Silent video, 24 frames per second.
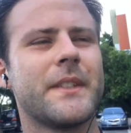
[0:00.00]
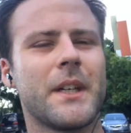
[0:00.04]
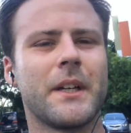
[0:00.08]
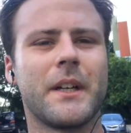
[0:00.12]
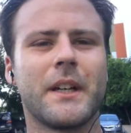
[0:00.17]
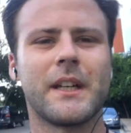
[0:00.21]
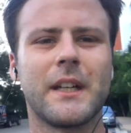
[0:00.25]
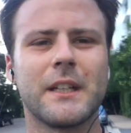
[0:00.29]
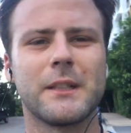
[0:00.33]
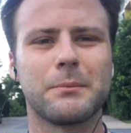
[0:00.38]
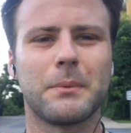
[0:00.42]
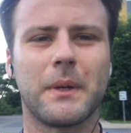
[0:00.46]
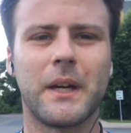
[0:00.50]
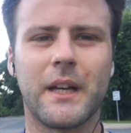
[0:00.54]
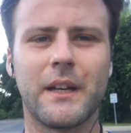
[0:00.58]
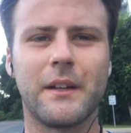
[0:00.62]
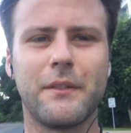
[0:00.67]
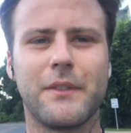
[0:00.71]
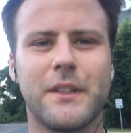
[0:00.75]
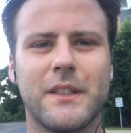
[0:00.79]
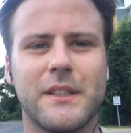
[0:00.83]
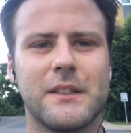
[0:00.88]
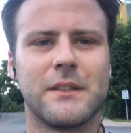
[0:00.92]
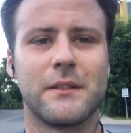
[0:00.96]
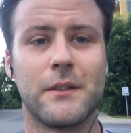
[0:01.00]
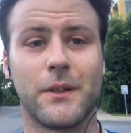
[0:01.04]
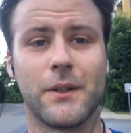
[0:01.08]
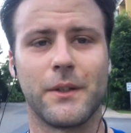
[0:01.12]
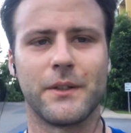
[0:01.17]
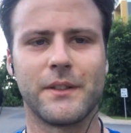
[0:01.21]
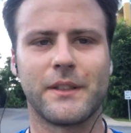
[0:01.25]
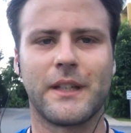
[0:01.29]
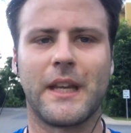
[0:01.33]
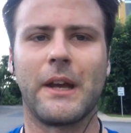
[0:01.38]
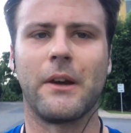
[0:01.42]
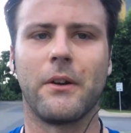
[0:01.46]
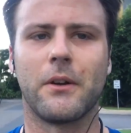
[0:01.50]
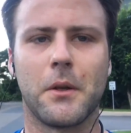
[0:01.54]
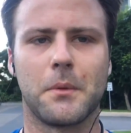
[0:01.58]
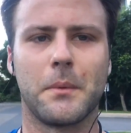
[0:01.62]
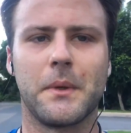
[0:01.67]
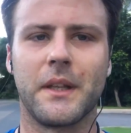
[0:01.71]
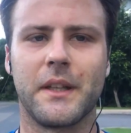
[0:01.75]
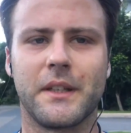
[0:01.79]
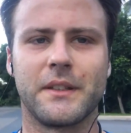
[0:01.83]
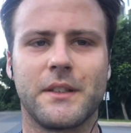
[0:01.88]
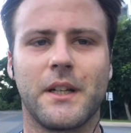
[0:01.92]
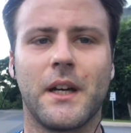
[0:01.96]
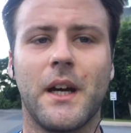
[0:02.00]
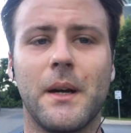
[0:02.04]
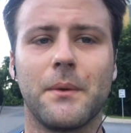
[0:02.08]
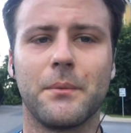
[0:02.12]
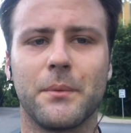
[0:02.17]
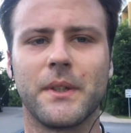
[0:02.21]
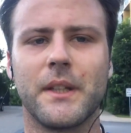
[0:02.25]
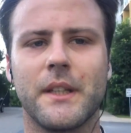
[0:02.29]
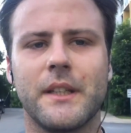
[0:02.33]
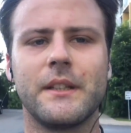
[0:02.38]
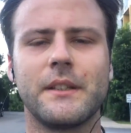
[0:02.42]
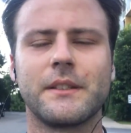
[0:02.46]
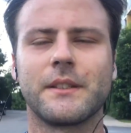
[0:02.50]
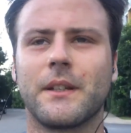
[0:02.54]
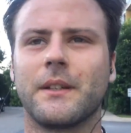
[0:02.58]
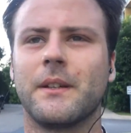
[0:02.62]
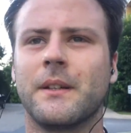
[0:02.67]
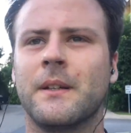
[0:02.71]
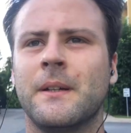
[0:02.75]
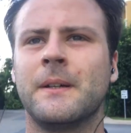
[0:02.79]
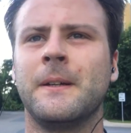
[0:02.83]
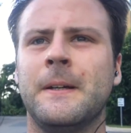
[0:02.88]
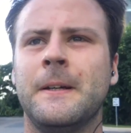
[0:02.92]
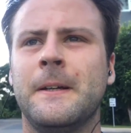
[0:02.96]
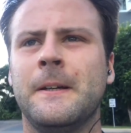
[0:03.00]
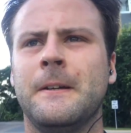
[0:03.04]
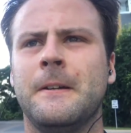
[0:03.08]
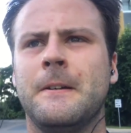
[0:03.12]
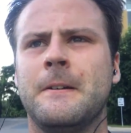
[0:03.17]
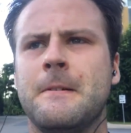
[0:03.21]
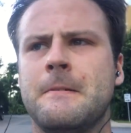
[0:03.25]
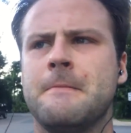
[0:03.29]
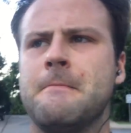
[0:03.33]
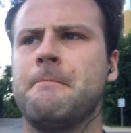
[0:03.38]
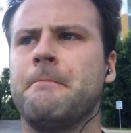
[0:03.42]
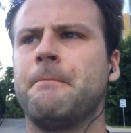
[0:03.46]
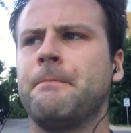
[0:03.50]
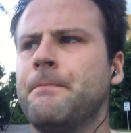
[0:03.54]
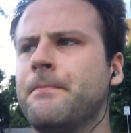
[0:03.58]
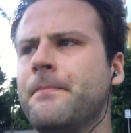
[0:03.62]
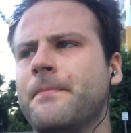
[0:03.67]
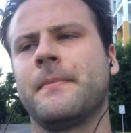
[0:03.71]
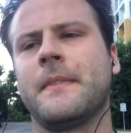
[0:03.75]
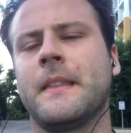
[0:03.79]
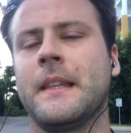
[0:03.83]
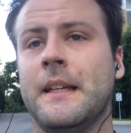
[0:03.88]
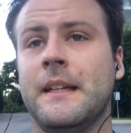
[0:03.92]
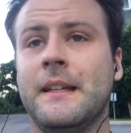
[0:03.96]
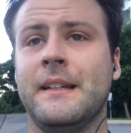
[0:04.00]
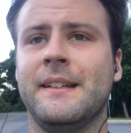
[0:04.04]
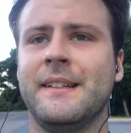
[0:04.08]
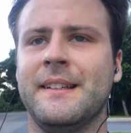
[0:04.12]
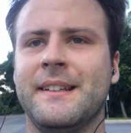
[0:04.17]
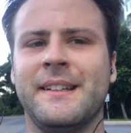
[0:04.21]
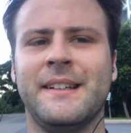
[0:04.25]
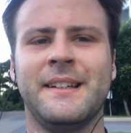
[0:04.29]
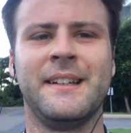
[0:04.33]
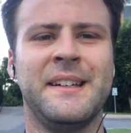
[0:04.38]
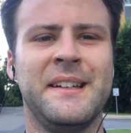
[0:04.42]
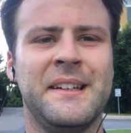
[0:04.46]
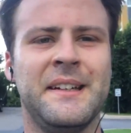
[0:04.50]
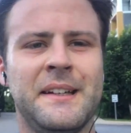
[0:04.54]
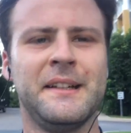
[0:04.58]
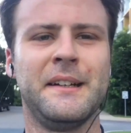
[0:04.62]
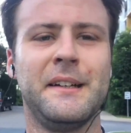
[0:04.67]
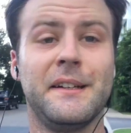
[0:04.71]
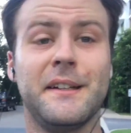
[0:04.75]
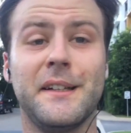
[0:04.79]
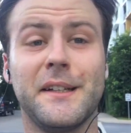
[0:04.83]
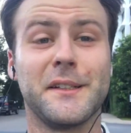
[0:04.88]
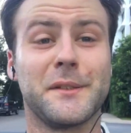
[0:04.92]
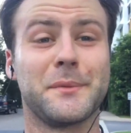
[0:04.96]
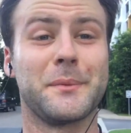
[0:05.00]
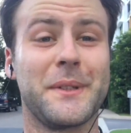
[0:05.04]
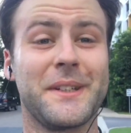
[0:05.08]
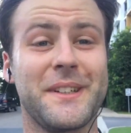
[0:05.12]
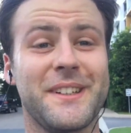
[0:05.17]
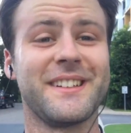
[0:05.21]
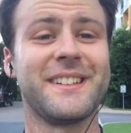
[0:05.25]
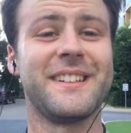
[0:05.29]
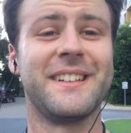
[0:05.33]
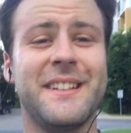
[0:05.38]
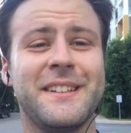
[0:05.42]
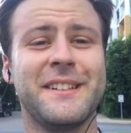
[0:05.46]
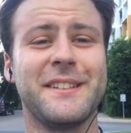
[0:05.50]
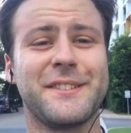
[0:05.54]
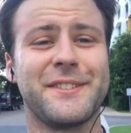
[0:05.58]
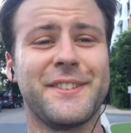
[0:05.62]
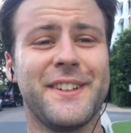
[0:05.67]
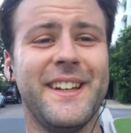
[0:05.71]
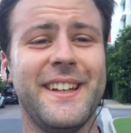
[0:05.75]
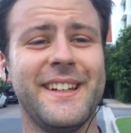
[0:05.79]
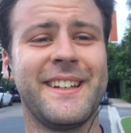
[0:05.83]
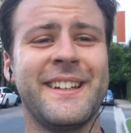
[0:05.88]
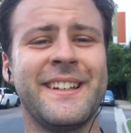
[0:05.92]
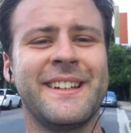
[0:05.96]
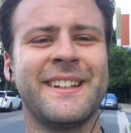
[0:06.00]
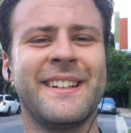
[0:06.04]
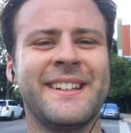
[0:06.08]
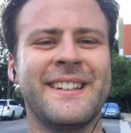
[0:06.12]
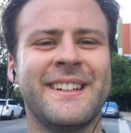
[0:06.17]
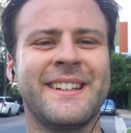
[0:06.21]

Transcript: So I guess part of this is not caring about the time really, so that was pretty good. It was fun.